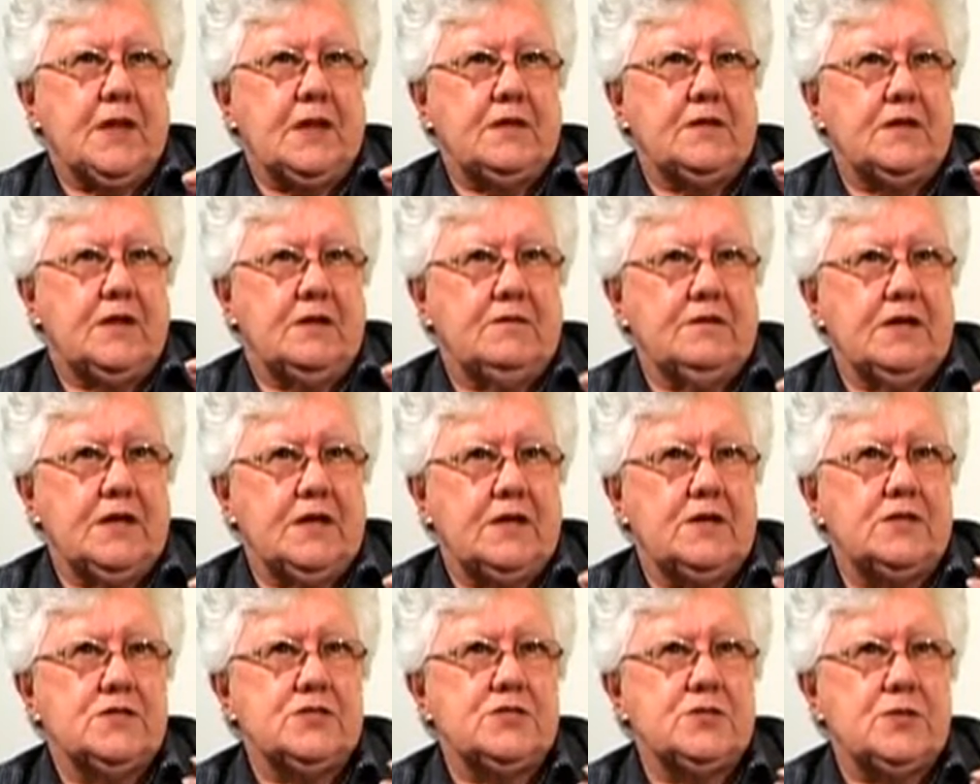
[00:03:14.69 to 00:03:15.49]
Dawie
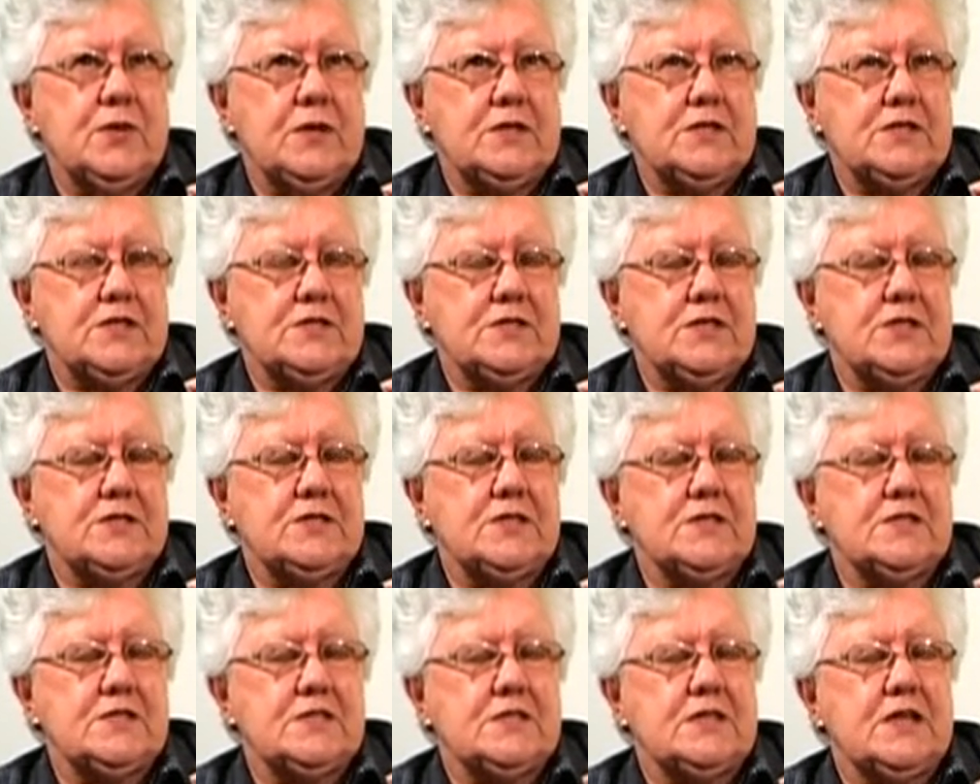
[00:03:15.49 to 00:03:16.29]
Gous, who at a
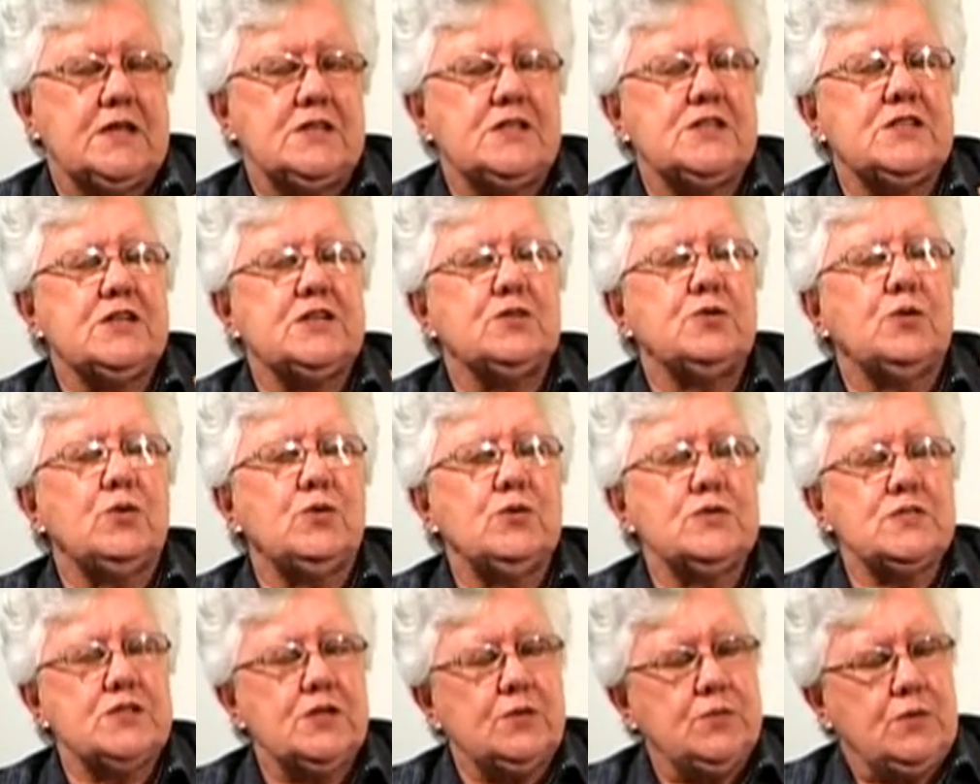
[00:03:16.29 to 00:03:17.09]
certain stage had
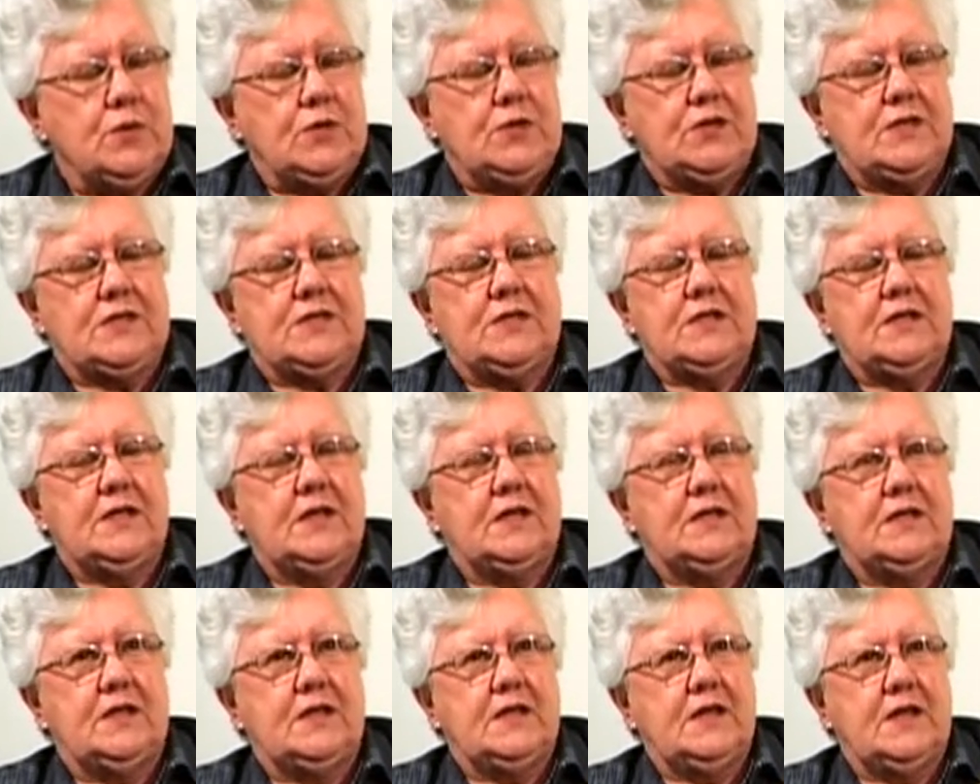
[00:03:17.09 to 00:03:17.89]
also worked
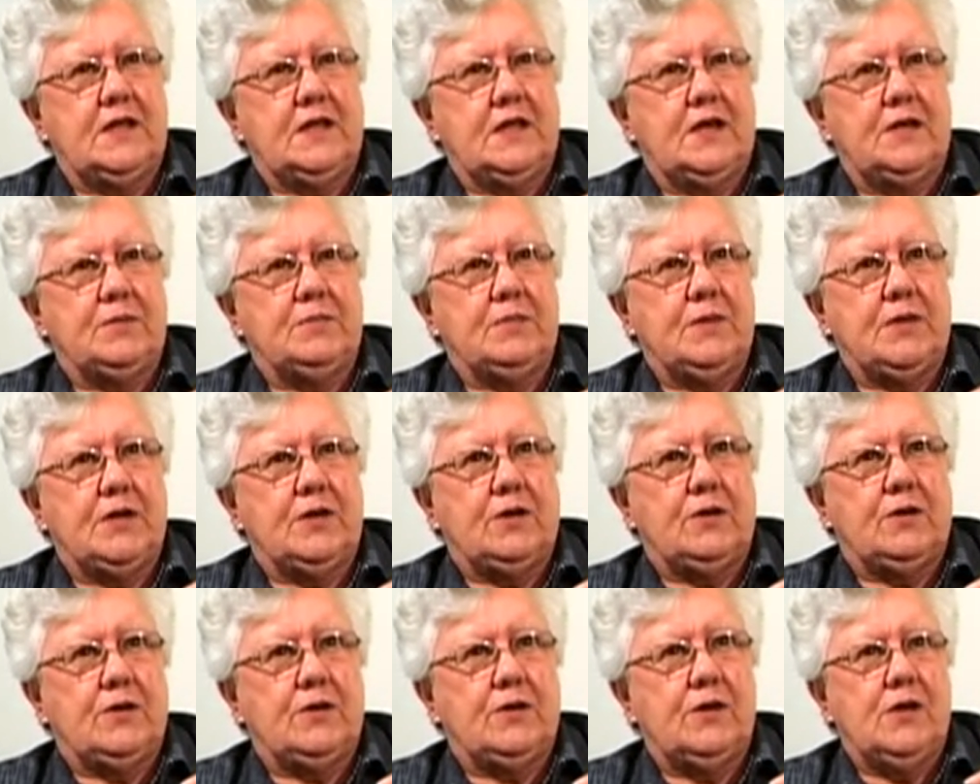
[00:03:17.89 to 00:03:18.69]
at the
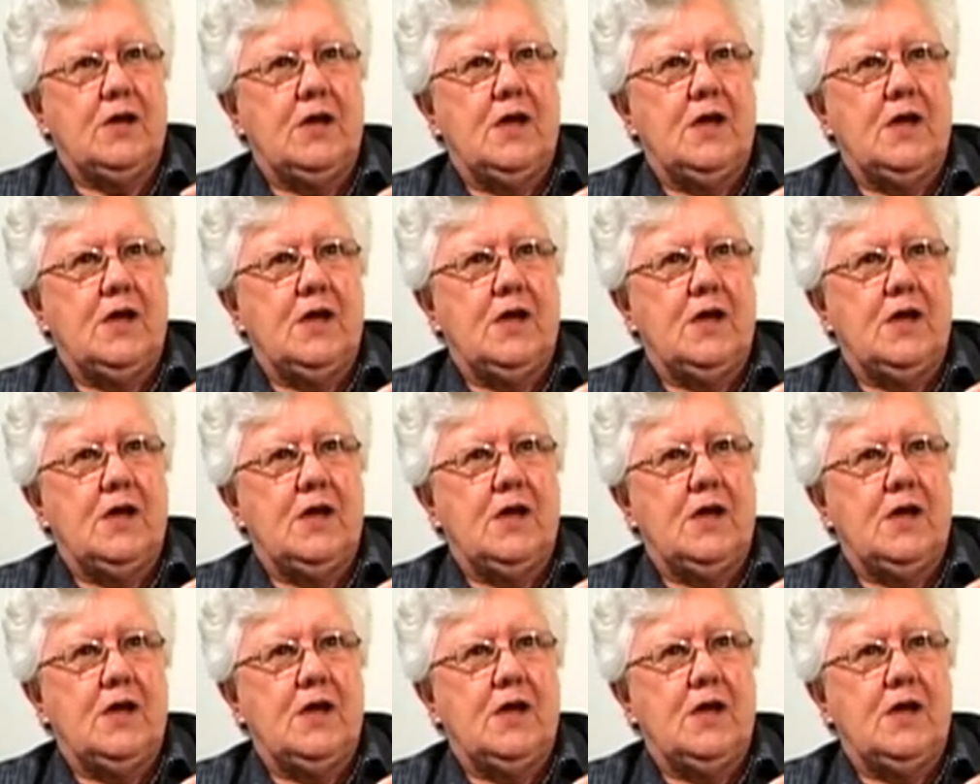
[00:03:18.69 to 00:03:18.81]
NIPR.